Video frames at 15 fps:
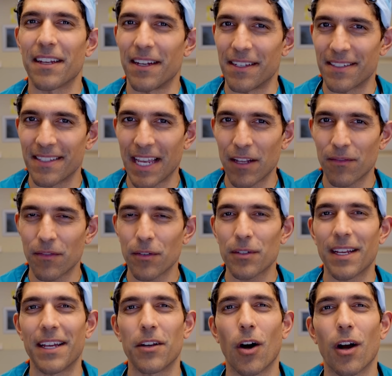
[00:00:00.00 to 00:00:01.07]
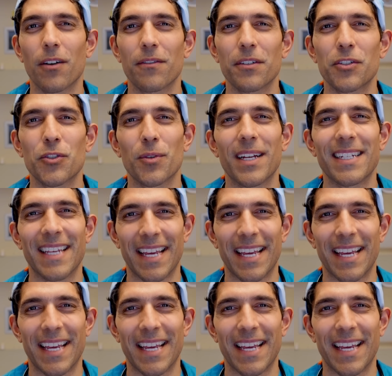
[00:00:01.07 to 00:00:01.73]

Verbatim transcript: a Stanford and Harvard-trained